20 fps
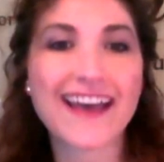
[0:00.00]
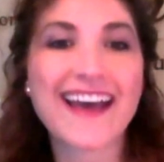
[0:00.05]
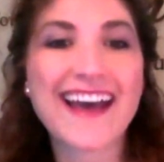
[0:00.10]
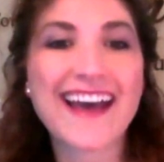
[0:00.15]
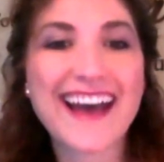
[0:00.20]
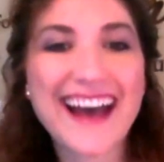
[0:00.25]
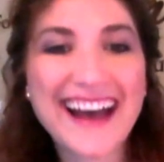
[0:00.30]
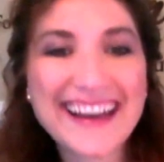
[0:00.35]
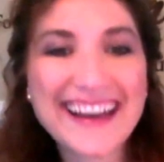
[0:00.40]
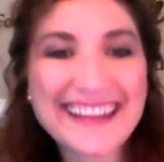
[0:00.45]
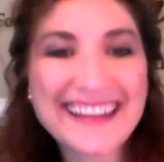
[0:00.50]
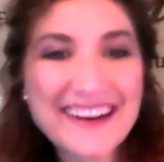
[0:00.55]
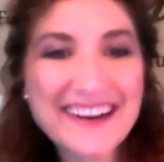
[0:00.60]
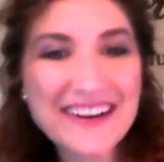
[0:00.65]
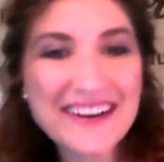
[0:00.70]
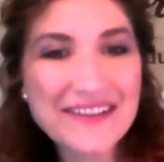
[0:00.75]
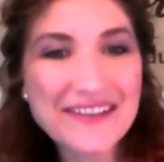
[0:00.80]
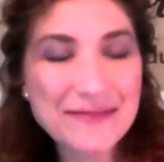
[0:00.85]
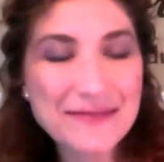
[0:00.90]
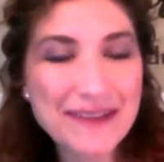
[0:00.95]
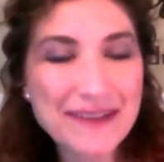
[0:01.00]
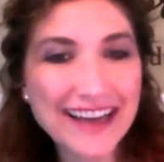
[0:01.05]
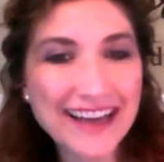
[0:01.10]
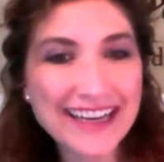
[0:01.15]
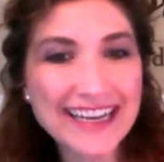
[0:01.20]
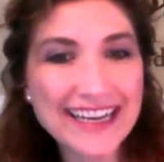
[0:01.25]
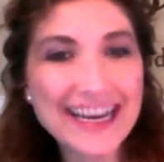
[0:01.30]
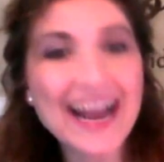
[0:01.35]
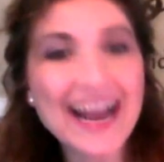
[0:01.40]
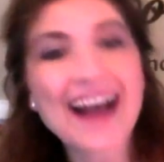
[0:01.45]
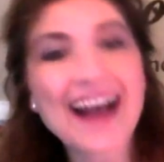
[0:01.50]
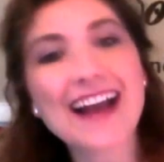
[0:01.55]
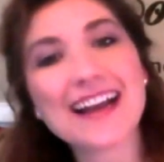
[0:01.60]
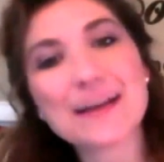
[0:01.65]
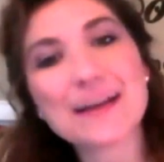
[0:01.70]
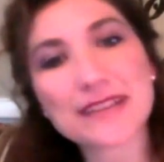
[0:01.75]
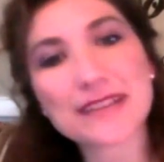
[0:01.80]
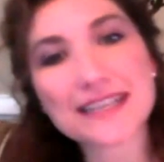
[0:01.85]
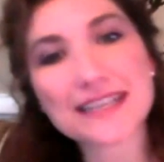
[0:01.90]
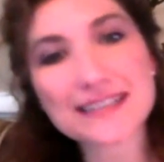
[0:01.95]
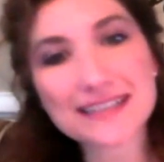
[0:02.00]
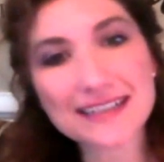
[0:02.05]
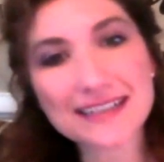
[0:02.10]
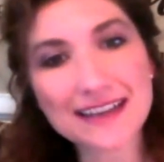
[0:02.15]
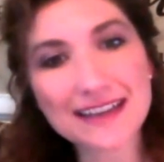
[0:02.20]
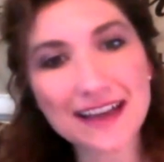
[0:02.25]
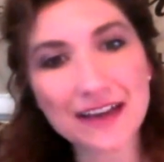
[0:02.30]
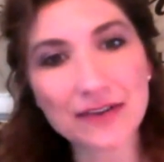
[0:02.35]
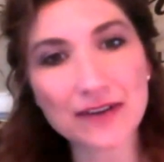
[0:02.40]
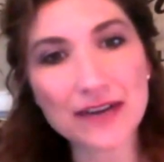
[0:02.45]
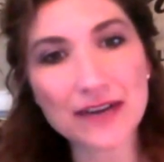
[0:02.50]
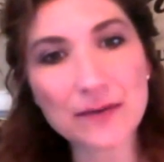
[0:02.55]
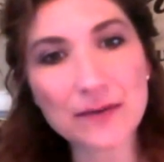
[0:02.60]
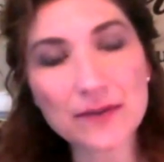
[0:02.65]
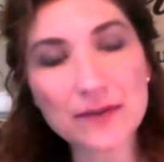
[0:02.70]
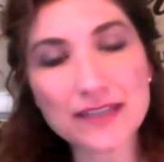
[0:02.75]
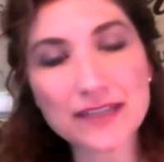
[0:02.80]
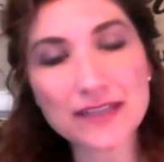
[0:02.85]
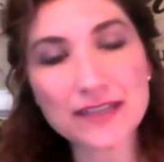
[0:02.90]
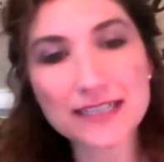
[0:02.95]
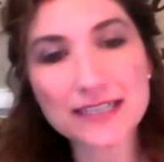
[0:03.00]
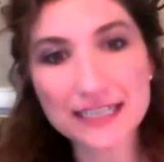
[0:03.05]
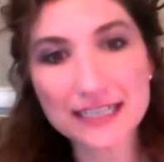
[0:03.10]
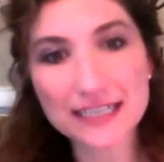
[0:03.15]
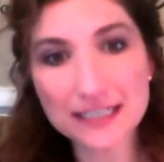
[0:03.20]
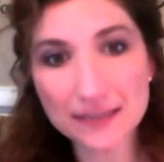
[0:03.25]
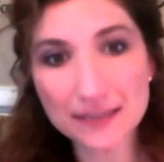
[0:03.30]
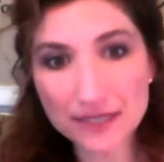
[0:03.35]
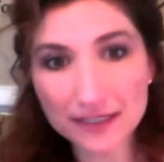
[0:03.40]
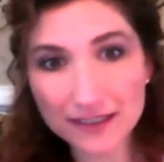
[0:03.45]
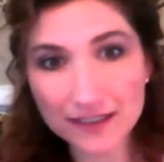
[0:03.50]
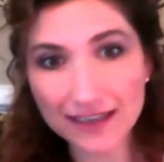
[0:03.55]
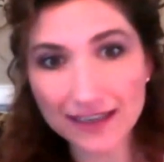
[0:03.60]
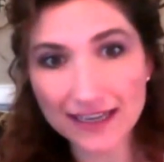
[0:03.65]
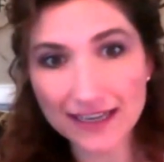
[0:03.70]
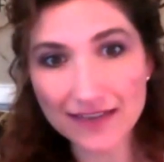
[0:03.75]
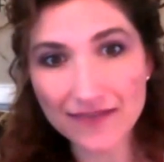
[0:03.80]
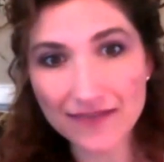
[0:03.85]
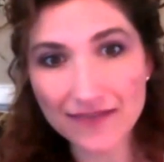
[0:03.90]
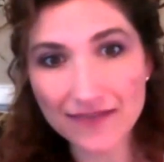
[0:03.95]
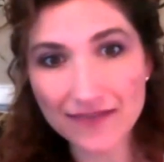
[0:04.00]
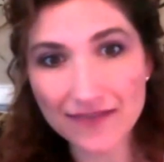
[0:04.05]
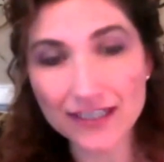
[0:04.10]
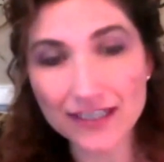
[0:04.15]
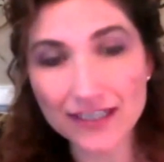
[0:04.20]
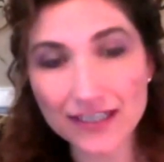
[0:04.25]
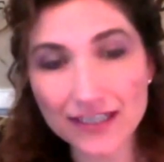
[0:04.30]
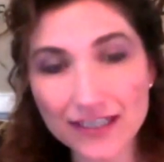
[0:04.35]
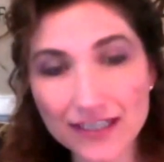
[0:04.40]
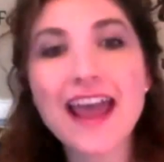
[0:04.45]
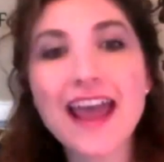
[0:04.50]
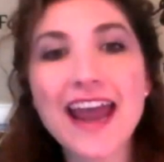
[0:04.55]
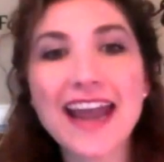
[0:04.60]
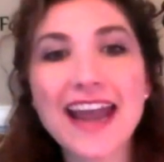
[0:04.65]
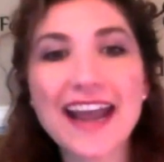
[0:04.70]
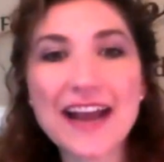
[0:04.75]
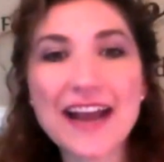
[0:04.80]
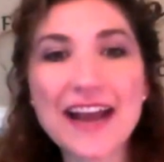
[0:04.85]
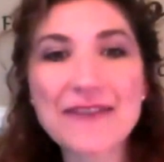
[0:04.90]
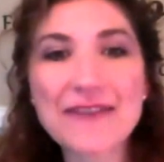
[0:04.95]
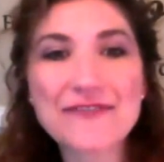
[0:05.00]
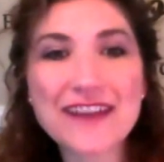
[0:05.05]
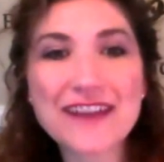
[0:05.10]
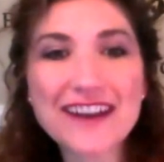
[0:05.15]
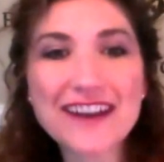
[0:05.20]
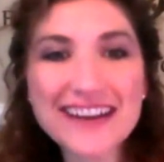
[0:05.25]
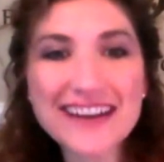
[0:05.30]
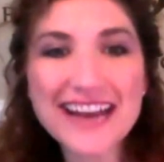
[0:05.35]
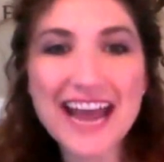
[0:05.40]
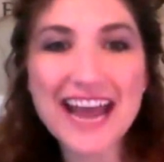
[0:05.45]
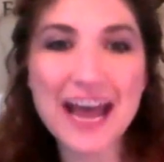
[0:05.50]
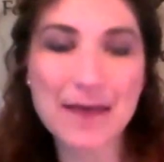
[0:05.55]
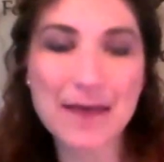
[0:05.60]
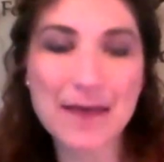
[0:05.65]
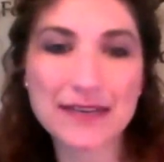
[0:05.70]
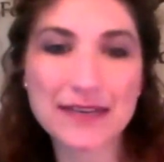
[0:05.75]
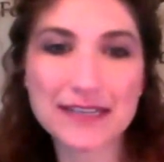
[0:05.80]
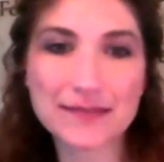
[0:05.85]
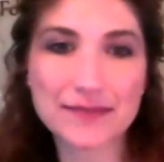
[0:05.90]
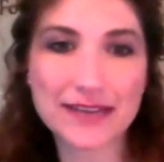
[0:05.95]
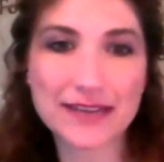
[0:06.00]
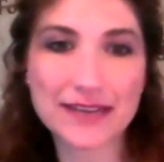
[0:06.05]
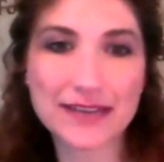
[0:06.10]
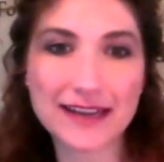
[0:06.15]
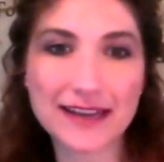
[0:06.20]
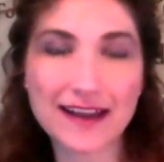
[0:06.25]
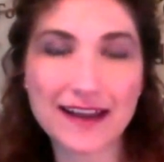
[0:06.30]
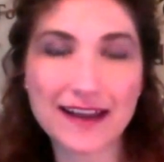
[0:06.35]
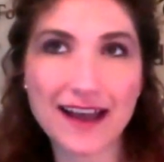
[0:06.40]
Hi there, everybody. I am Leslie Nunnery with Teach Them Diligently Convention, and I am very happy to be